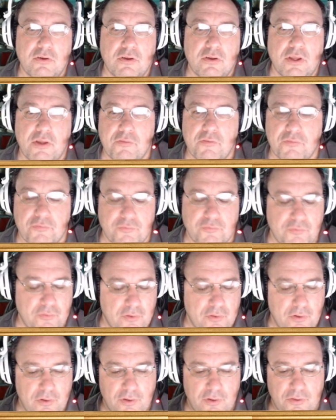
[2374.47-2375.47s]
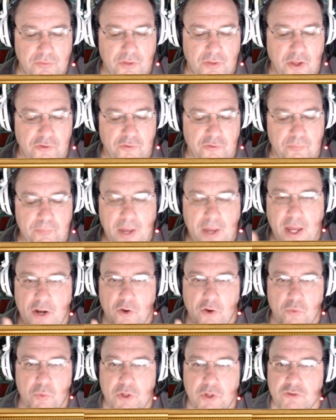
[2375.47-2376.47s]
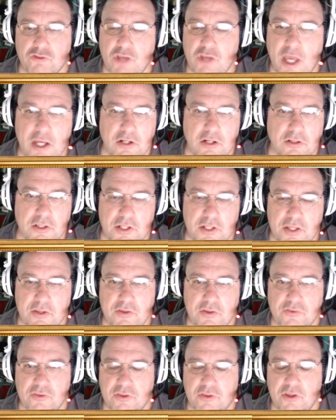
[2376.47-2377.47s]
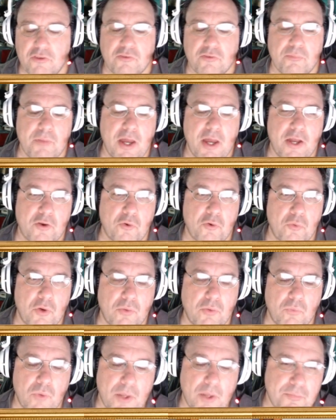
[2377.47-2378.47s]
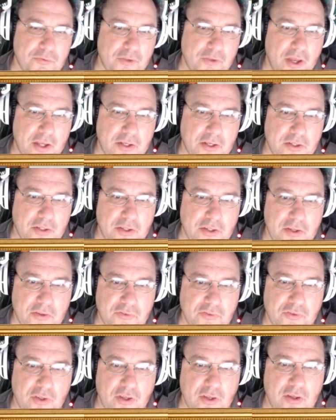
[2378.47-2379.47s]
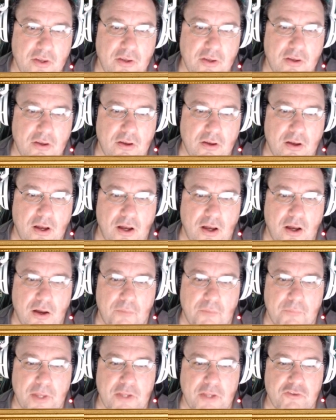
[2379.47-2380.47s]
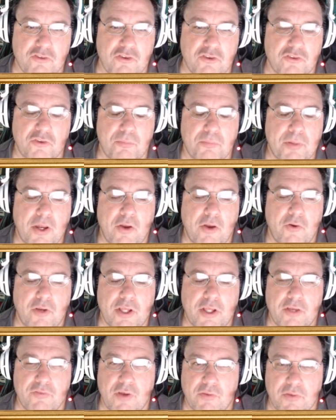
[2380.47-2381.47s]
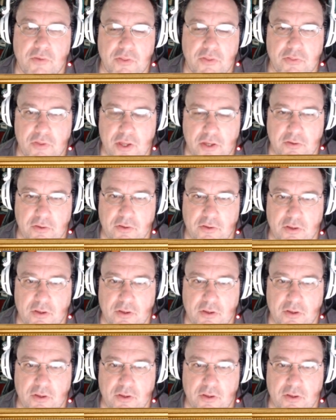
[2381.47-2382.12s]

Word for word: It doesn't matter what channel it is, it doesn't matter what website it is. Um, it's just a parody of everything,